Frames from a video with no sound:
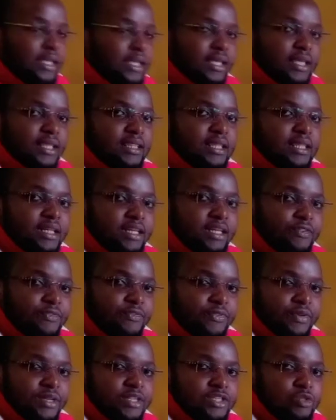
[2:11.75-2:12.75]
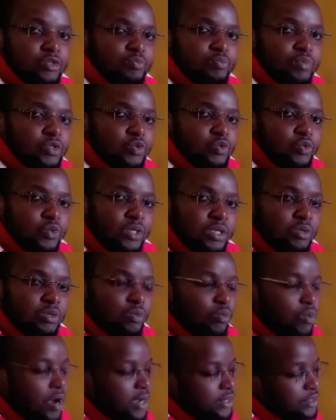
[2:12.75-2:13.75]
the difference between
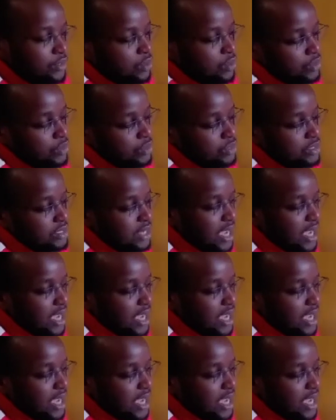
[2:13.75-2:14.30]
one note